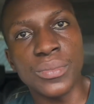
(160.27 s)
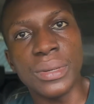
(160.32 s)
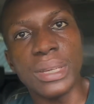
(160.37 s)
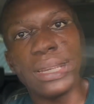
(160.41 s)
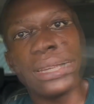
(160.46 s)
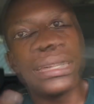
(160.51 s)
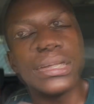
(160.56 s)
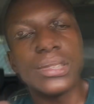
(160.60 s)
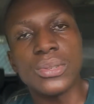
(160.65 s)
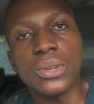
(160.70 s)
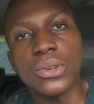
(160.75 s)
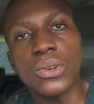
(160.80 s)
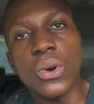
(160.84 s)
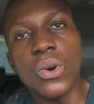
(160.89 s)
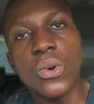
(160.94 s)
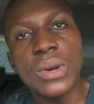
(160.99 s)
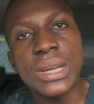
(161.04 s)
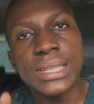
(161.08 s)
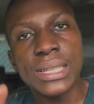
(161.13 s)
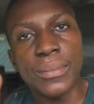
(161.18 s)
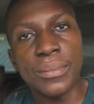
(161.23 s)
So it's not
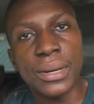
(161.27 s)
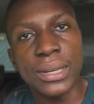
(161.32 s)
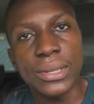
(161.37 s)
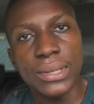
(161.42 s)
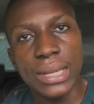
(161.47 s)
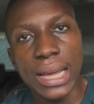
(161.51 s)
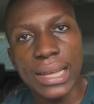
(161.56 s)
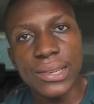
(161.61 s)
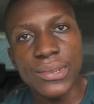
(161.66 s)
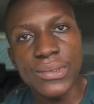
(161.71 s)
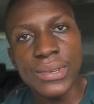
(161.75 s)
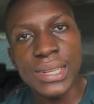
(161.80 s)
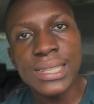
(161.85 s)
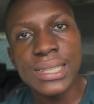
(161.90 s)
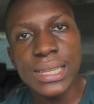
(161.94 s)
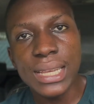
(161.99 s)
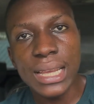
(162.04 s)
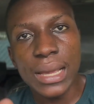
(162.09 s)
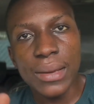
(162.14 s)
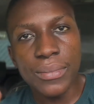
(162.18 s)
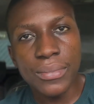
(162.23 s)
always about
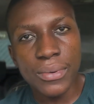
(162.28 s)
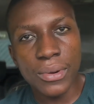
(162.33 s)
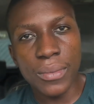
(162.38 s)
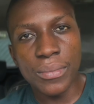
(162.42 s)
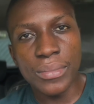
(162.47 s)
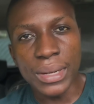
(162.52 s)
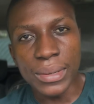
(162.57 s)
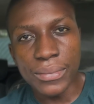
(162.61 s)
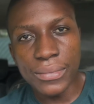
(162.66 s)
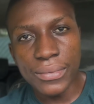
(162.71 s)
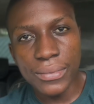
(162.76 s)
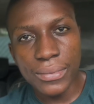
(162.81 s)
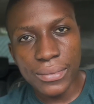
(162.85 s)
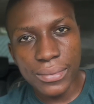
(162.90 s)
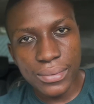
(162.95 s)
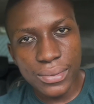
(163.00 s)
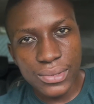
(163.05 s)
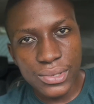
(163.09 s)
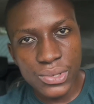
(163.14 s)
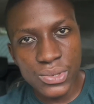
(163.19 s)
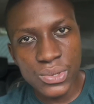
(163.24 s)
addressing a problem
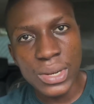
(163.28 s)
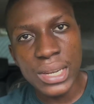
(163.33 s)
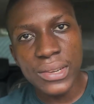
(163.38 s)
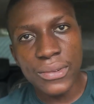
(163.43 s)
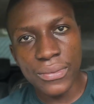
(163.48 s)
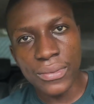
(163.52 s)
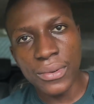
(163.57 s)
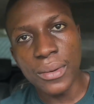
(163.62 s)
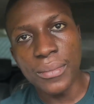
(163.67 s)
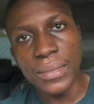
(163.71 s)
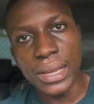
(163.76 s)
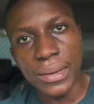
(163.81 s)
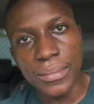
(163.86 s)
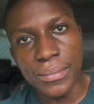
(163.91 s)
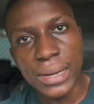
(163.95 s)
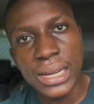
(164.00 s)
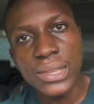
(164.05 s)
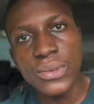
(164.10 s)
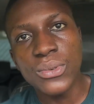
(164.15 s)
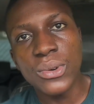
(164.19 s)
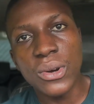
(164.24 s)
straight from a
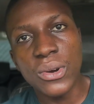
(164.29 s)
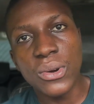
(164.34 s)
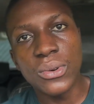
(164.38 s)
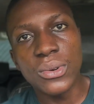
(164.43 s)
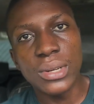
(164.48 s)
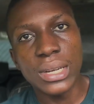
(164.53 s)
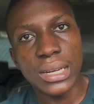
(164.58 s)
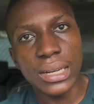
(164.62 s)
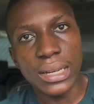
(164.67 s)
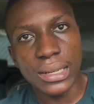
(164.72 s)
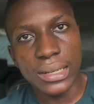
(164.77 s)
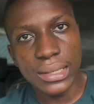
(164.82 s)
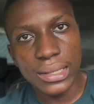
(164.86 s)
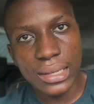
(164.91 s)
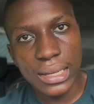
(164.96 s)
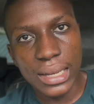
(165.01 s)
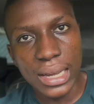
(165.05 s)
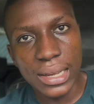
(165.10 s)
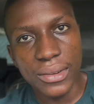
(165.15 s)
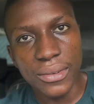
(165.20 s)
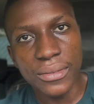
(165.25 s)
manual
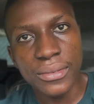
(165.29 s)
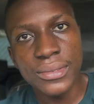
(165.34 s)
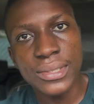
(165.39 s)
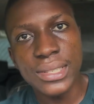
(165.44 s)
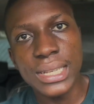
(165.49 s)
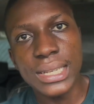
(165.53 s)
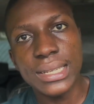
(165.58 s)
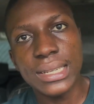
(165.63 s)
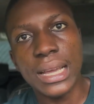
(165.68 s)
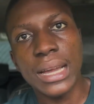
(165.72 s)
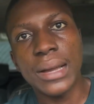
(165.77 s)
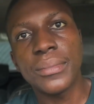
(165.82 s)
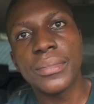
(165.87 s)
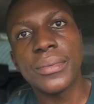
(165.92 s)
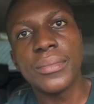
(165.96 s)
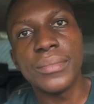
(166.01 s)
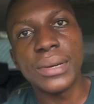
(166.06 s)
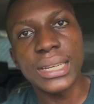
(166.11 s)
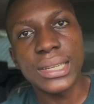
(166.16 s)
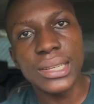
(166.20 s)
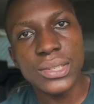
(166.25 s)
kind of setup,
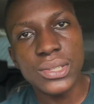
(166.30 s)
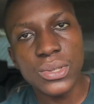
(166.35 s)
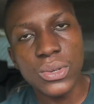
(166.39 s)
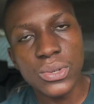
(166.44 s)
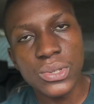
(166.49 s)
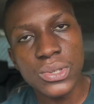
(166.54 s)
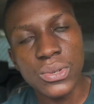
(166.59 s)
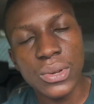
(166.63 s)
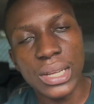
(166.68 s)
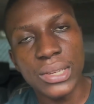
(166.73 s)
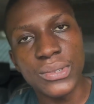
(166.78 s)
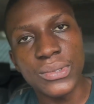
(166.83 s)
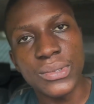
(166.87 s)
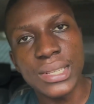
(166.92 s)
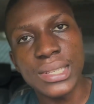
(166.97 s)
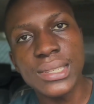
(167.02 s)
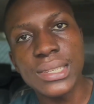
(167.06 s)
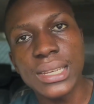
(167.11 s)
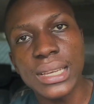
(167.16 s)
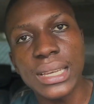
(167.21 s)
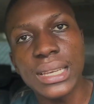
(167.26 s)
but it's also
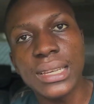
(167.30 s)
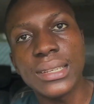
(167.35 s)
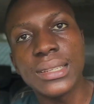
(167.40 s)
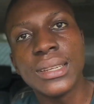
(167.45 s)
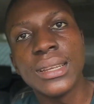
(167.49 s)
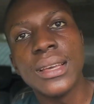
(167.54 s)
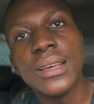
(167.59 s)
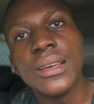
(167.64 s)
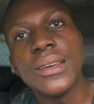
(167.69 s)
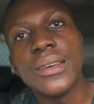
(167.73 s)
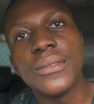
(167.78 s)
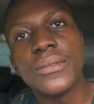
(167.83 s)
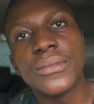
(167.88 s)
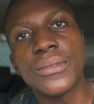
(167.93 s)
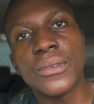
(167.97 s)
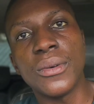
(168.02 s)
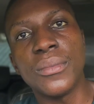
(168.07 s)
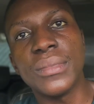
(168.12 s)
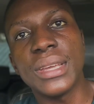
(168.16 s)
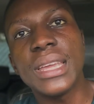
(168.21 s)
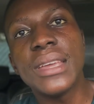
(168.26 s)
addressing it
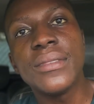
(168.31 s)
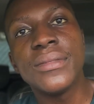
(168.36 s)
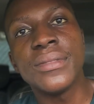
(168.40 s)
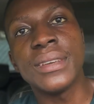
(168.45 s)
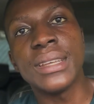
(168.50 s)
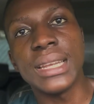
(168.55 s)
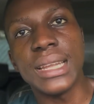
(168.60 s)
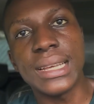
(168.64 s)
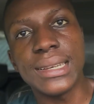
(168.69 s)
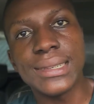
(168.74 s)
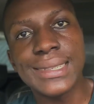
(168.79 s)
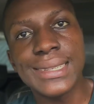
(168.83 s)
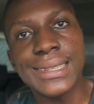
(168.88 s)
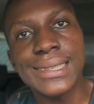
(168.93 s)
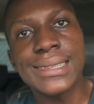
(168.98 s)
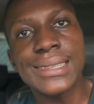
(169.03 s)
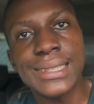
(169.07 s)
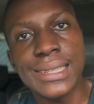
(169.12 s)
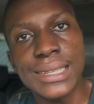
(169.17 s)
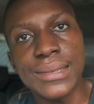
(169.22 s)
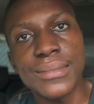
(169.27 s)
from even a
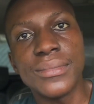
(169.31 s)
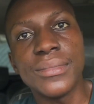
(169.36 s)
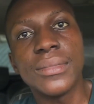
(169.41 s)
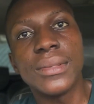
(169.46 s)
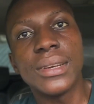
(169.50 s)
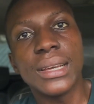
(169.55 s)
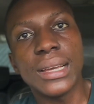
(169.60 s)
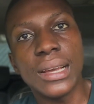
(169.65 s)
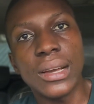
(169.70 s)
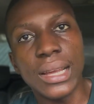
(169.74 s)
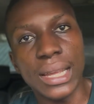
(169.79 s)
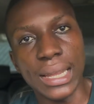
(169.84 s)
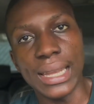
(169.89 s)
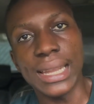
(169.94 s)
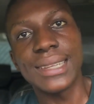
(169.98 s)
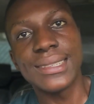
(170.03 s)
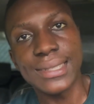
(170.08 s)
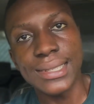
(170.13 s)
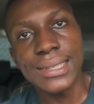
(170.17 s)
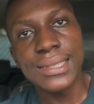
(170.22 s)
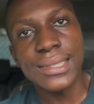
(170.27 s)
system, an
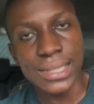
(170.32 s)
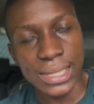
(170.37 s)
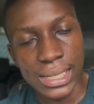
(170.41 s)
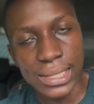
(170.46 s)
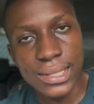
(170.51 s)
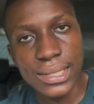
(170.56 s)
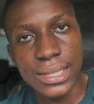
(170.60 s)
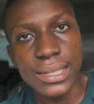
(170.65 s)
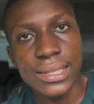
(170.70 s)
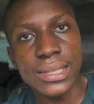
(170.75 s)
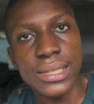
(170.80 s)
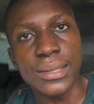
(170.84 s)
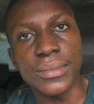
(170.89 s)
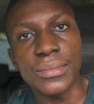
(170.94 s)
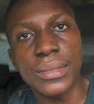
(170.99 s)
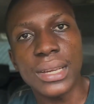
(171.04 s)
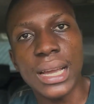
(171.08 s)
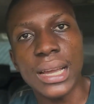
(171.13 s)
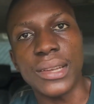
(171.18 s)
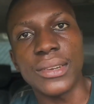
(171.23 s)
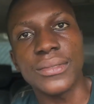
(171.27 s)
existing system
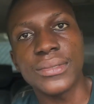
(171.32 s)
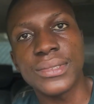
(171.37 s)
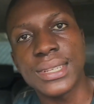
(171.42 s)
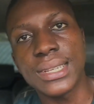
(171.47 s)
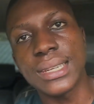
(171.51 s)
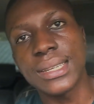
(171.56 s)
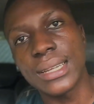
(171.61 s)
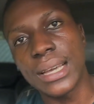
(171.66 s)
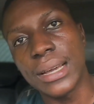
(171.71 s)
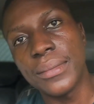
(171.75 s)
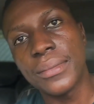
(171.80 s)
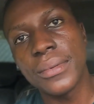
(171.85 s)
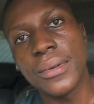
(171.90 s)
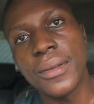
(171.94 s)
kind of setup.